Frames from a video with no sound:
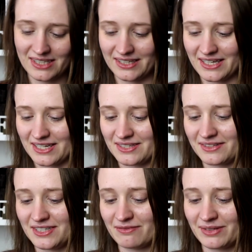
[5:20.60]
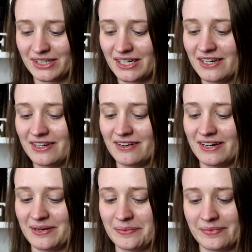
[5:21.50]
in the history of
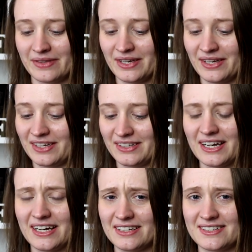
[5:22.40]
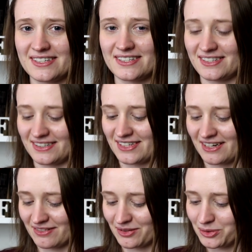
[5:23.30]
Monaco, just
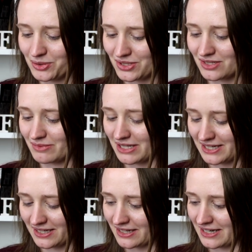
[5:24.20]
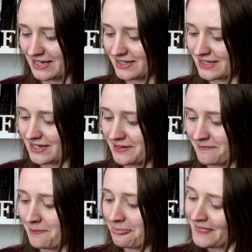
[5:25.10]
sound awesome. Like, okay, so
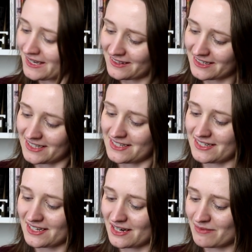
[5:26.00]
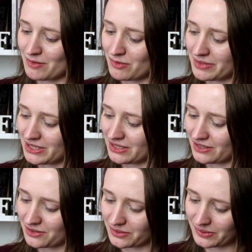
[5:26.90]
there's a woman
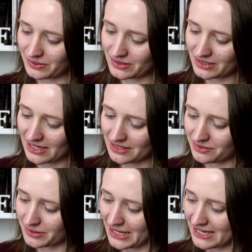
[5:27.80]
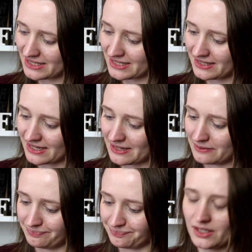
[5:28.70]
called Antoinette,
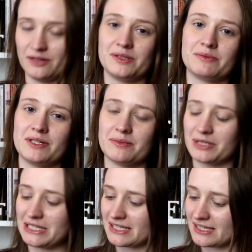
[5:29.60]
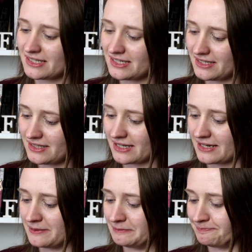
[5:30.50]
who was one of the princesses,
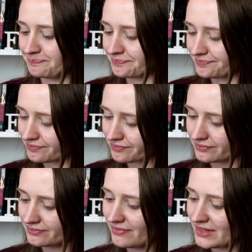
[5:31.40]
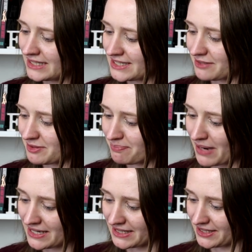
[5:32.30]
and she was
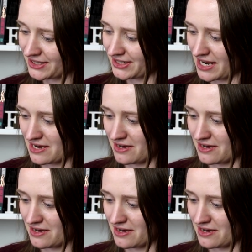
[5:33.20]
banished